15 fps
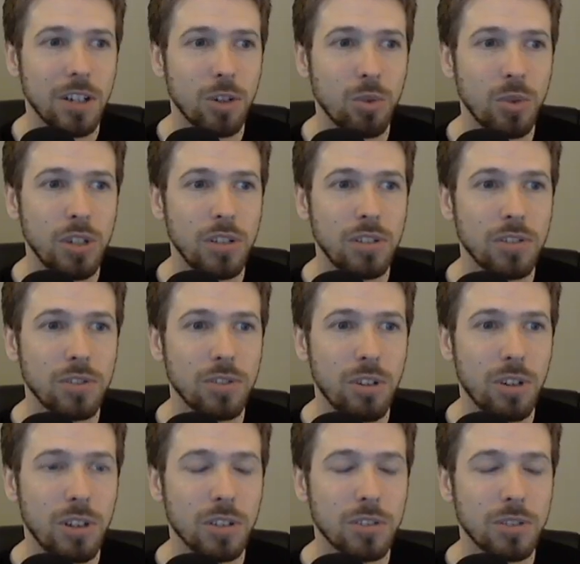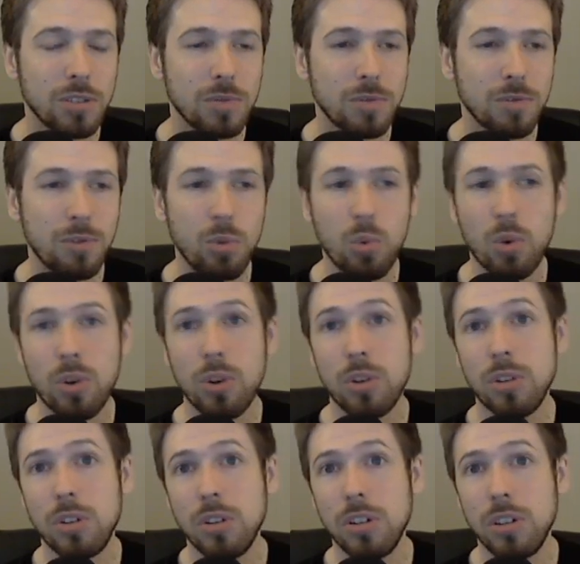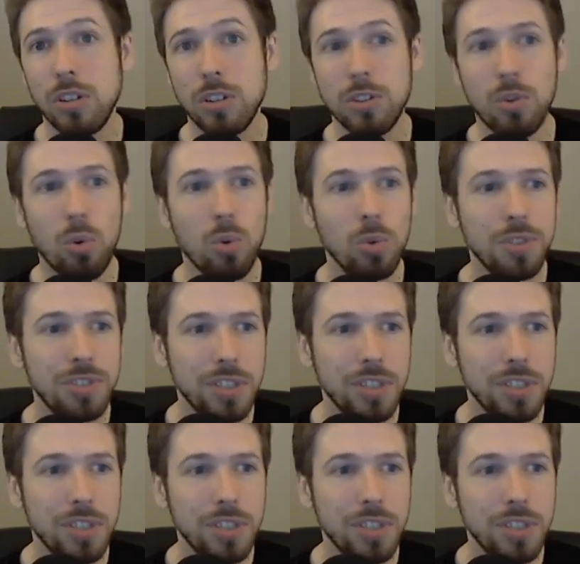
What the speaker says: Greed is awesome for gold